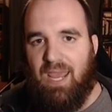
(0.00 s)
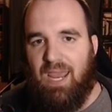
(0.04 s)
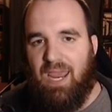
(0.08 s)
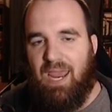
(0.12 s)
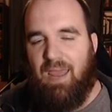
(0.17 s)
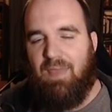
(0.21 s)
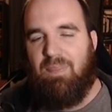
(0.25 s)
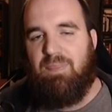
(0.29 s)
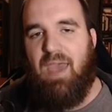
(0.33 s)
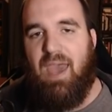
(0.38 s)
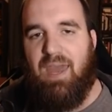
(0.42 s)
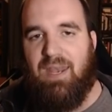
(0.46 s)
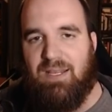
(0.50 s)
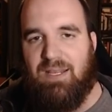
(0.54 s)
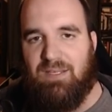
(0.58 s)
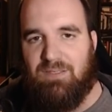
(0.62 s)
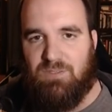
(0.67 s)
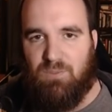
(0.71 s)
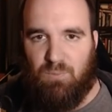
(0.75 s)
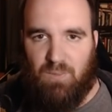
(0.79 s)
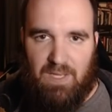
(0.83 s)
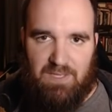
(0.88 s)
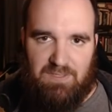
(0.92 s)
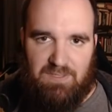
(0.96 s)
And that is
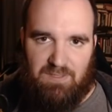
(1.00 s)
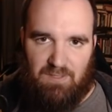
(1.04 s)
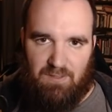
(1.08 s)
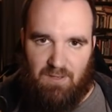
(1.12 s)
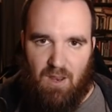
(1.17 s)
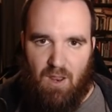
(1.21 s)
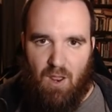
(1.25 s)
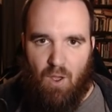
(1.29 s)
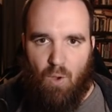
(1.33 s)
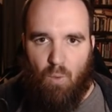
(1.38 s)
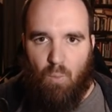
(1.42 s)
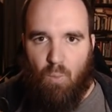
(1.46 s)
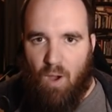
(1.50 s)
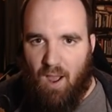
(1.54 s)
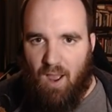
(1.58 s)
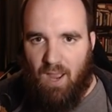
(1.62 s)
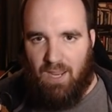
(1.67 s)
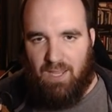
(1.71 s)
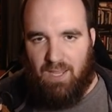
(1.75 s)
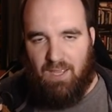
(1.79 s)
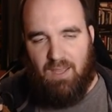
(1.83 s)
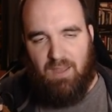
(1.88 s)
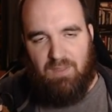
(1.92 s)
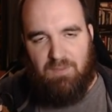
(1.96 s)
the reason
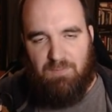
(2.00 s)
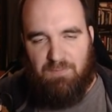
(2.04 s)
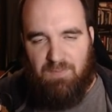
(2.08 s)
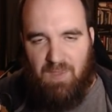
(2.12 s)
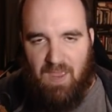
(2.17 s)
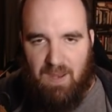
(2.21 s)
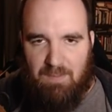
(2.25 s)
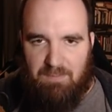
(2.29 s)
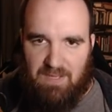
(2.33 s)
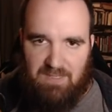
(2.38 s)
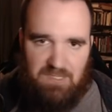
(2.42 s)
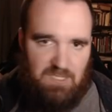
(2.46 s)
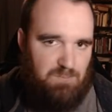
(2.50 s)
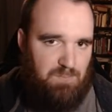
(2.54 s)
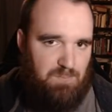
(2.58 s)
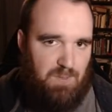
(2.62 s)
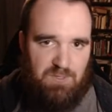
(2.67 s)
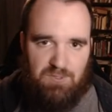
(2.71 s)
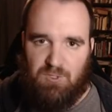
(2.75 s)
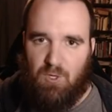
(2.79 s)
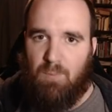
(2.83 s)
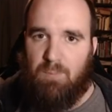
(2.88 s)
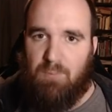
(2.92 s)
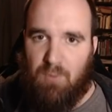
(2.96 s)
why the fan base has been
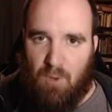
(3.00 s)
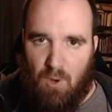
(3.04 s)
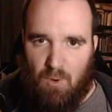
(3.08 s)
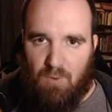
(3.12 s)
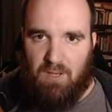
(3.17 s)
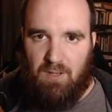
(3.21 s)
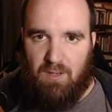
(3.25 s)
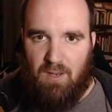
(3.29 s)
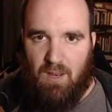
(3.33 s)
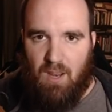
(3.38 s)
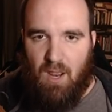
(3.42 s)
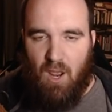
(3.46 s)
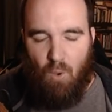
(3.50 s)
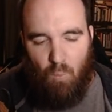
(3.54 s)
so broken.